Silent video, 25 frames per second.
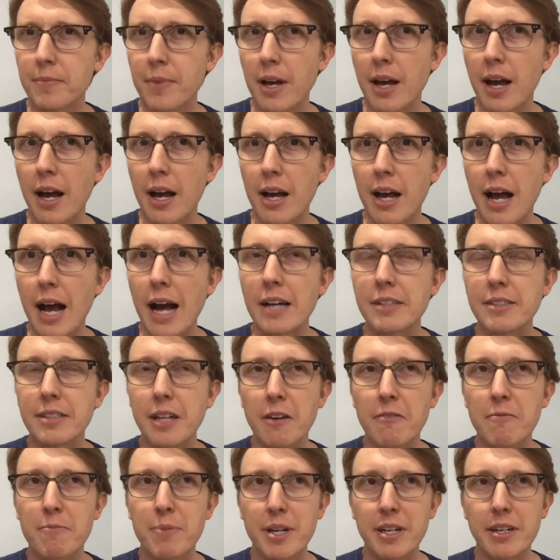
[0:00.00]
as
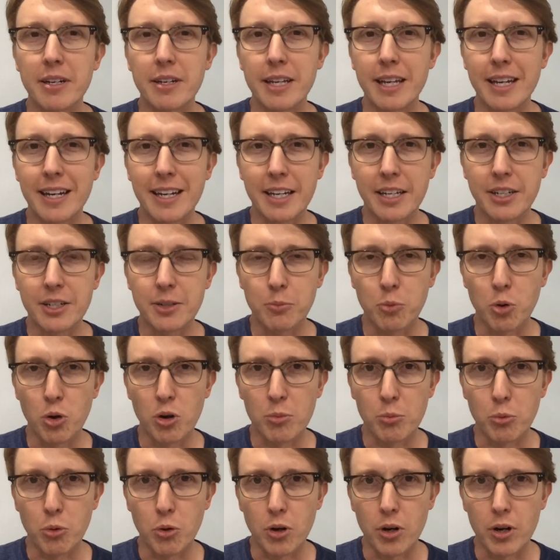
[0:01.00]
I've been getting into more
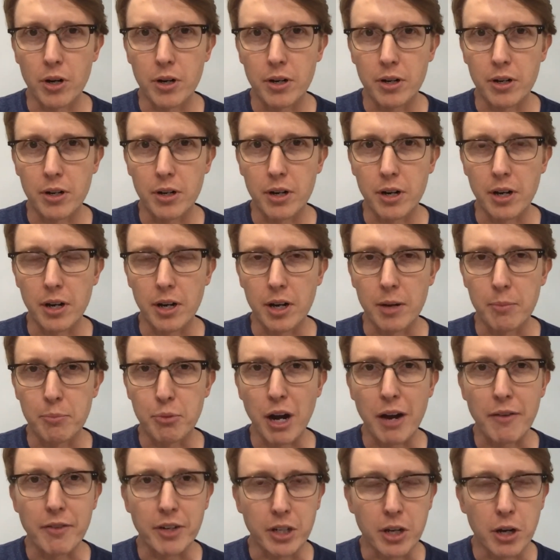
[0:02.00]
and more
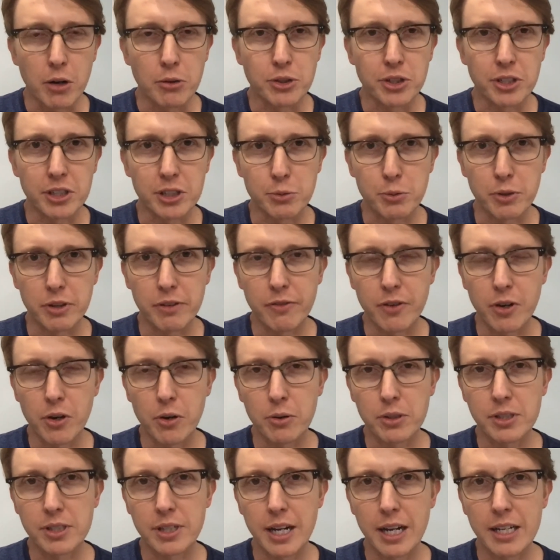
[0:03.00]
private coachings with
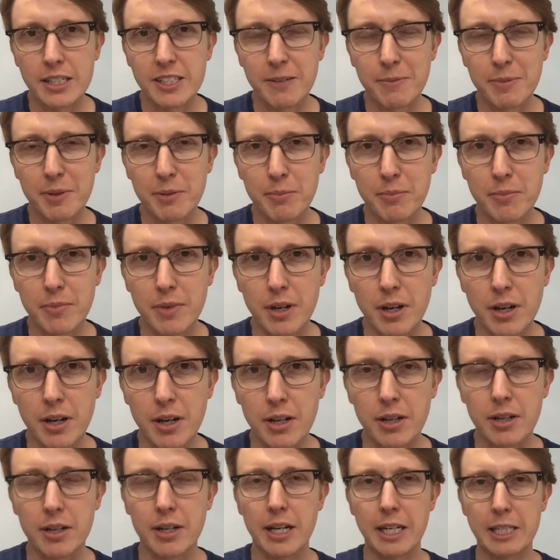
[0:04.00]
folks, and as I've been
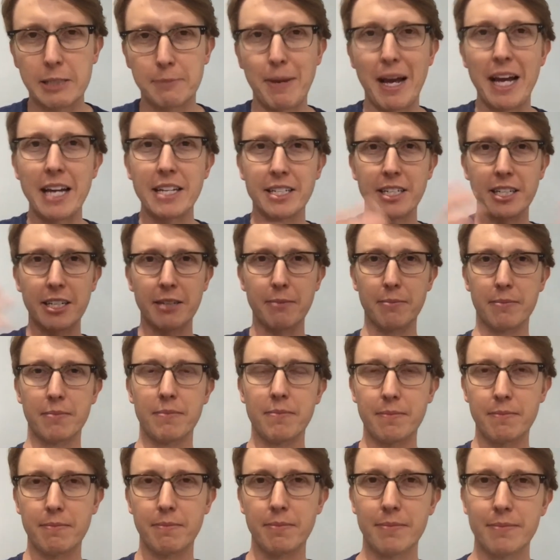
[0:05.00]
expanding
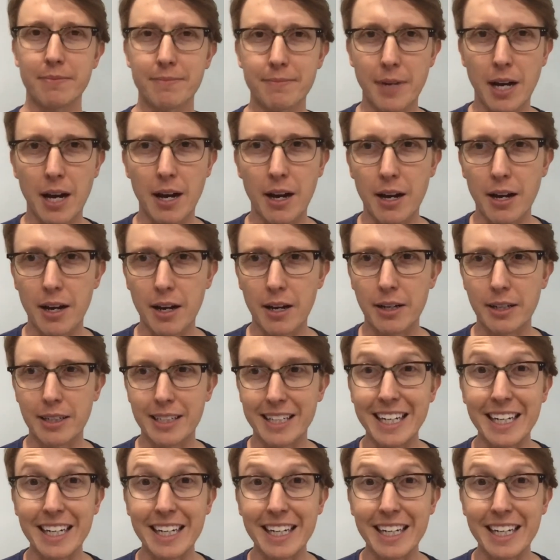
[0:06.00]
my